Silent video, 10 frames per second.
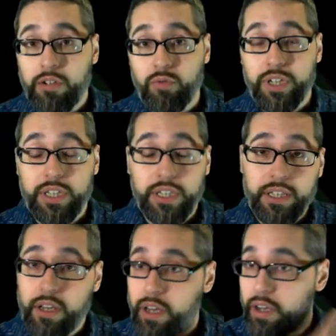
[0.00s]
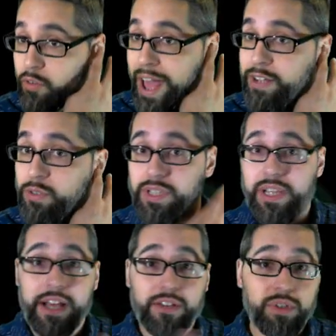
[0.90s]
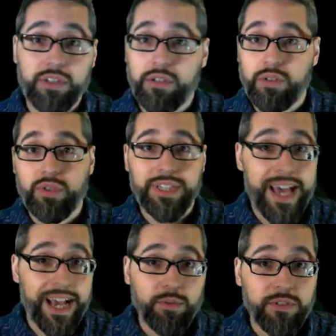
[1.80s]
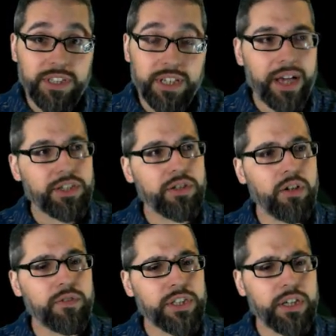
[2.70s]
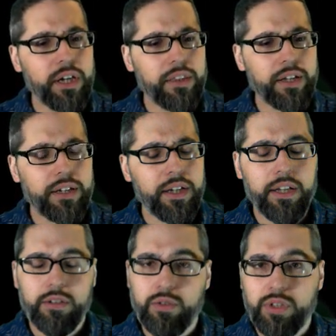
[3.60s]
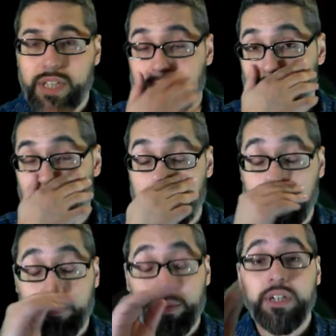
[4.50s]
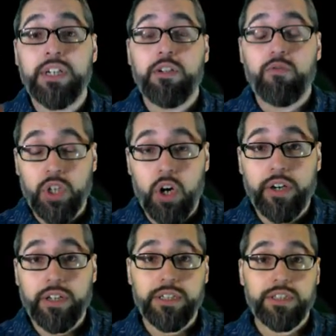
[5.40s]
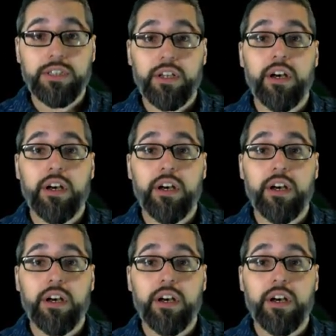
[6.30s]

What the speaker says: Really, Raditz was the last one to use attacks with his tail. Actually, no, Vegeta, I think, uses attacks with his tails. But regardless,